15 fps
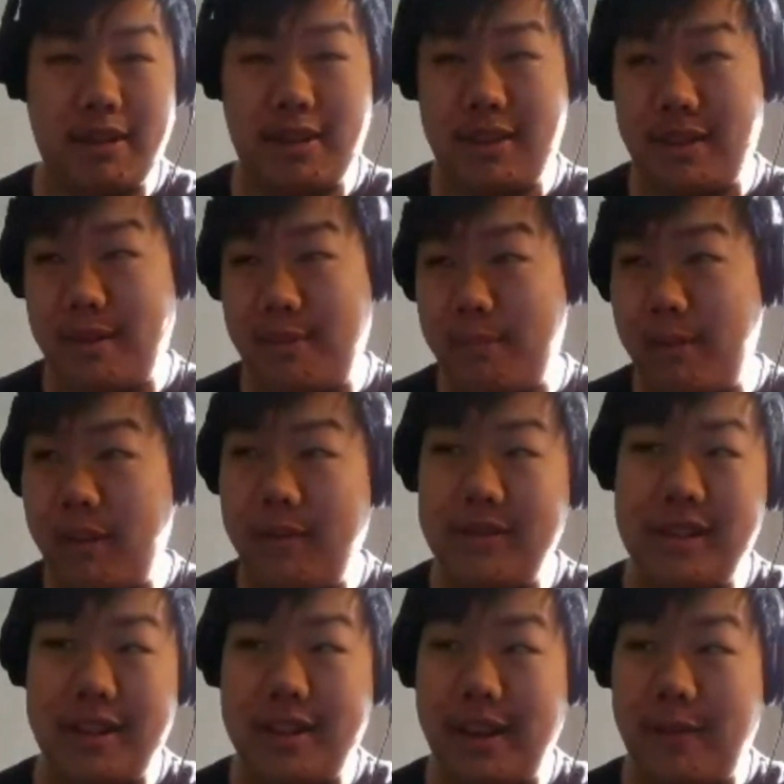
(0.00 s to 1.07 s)
with the
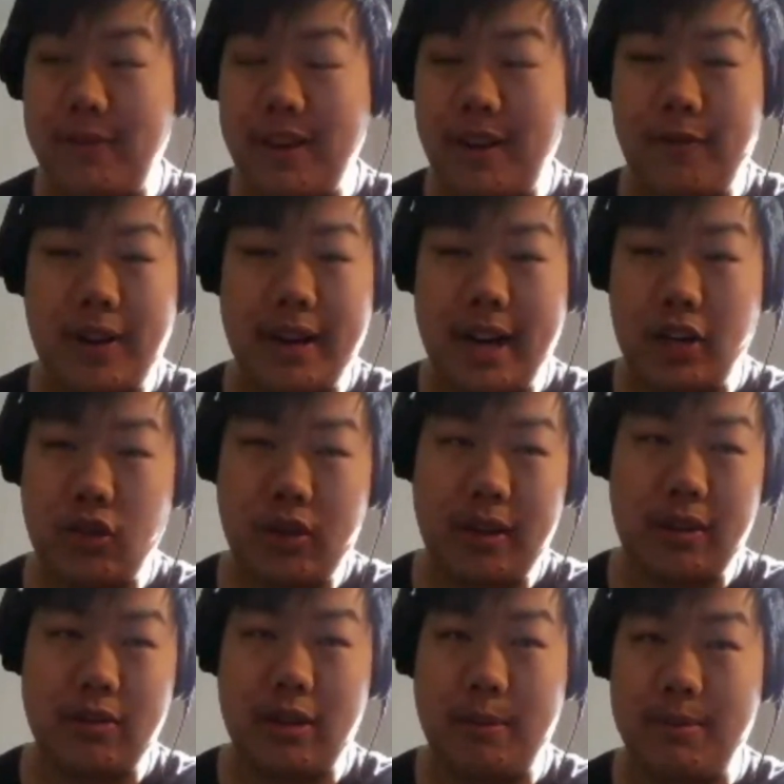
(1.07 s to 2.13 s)
moves that they've done
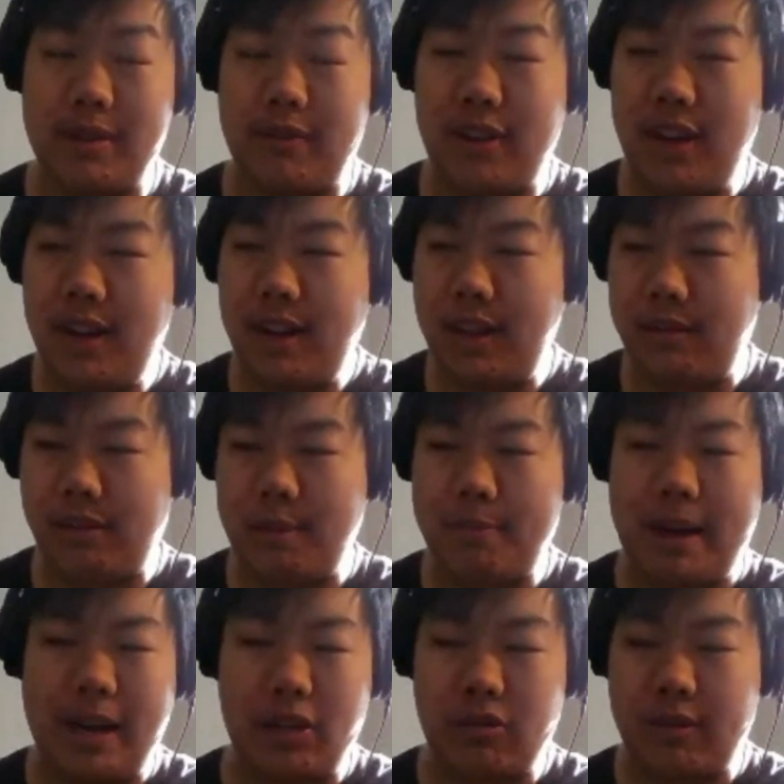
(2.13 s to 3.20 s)
financially in terms of the
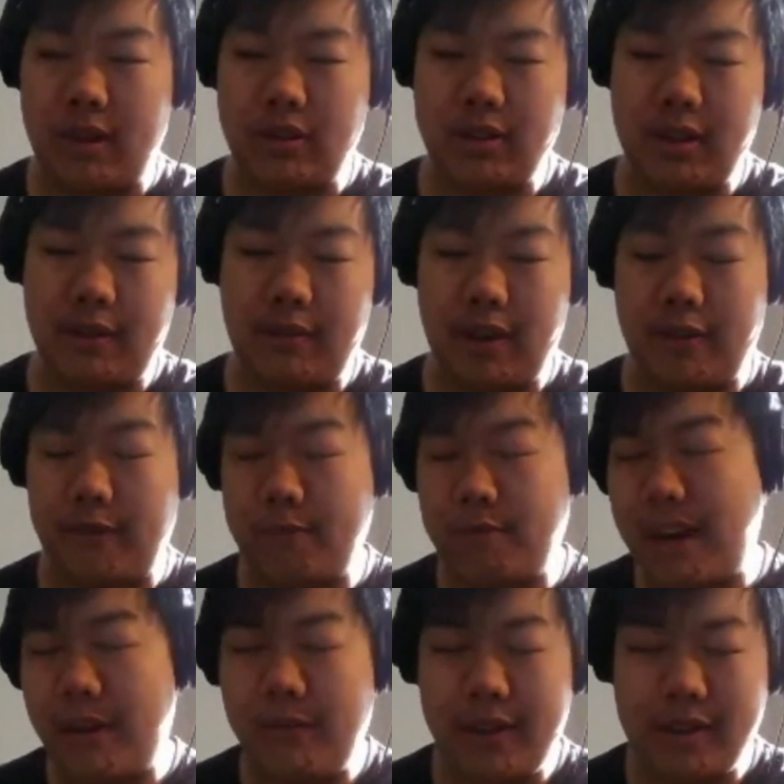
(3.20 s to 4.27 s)
repatriation of their
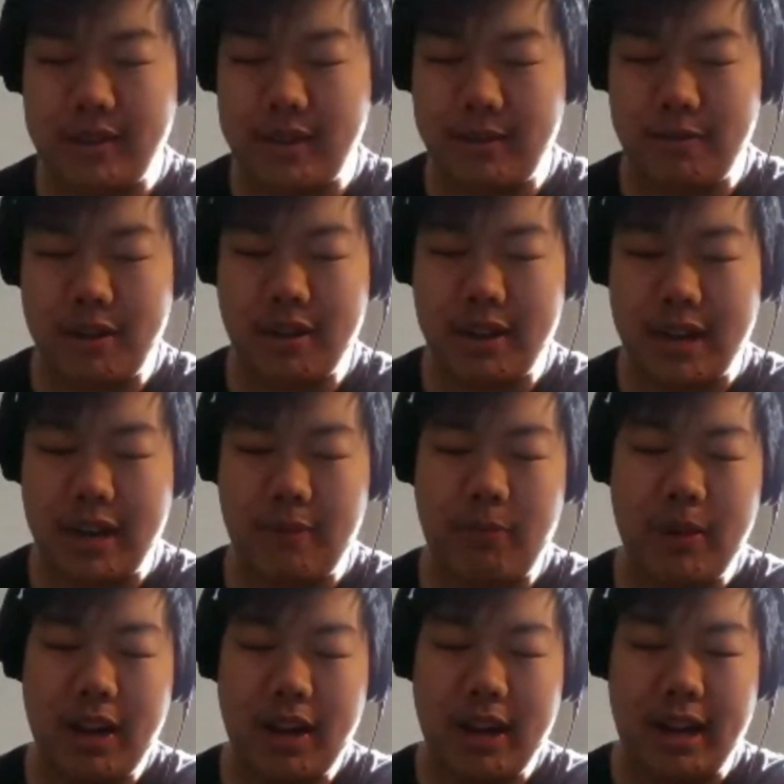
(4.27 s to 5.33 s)
profits and
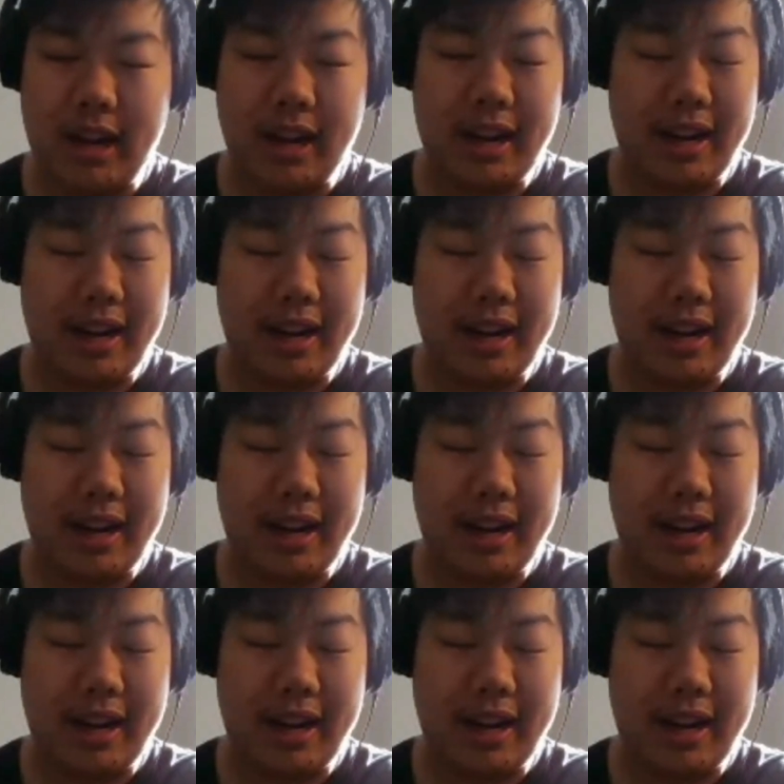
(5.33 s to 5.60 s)
whatnot, uh,